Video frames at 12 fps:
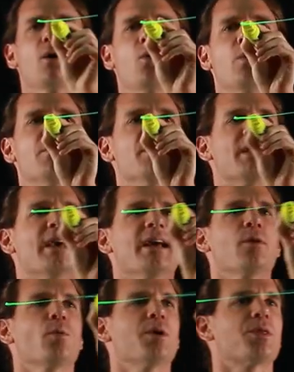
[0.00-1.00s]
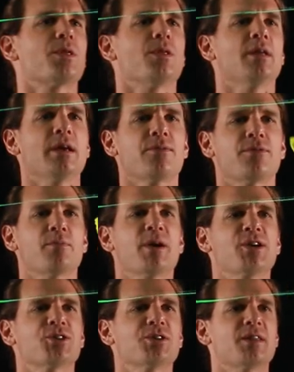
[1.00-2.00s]
We begin with the
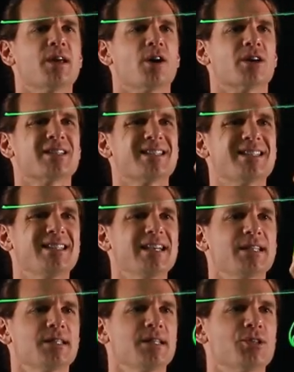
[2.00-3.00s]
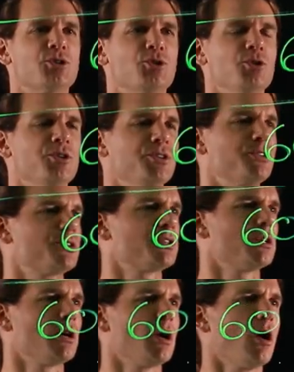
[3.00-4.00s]
information that there are 60 students
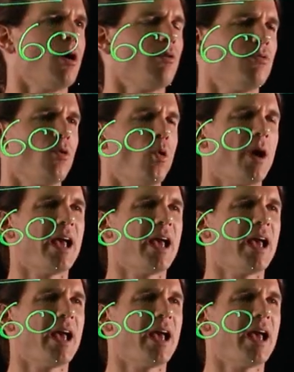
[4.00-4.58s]
for